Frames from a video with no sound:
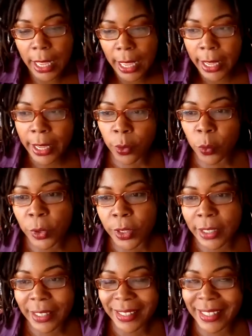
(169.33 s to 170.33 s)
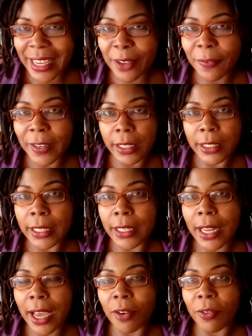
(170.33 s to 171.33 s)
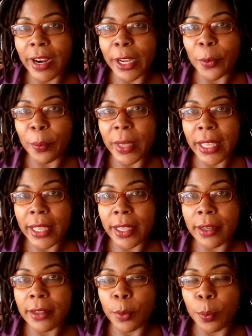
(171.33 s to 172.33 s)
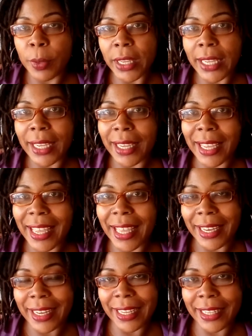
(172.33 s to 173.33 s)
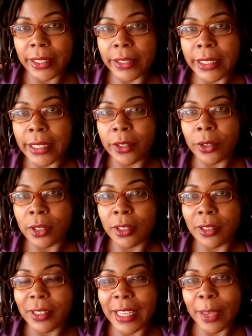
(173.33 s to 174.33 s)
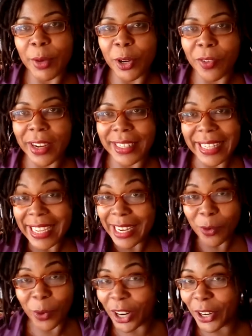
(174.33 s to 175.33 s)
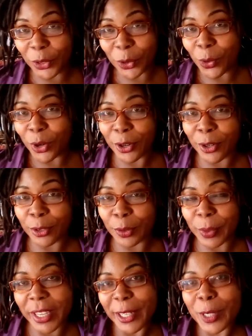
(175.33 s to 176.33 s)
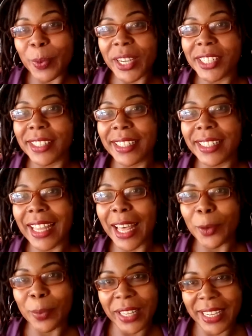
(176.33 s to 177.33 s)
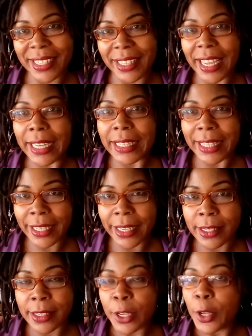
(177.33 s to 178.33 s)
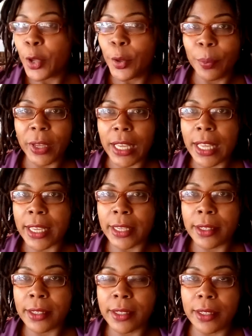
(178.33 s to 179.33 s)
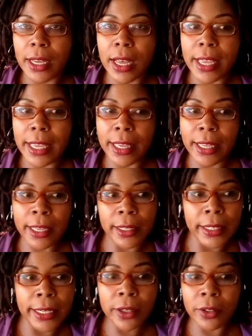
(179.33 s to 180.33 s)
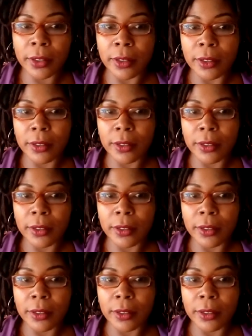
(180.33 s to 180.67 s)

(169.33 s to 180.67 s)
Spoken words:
I would definitely not recommend being an illegal immigrant anywhere in the world, but especially not a place like this, because illegal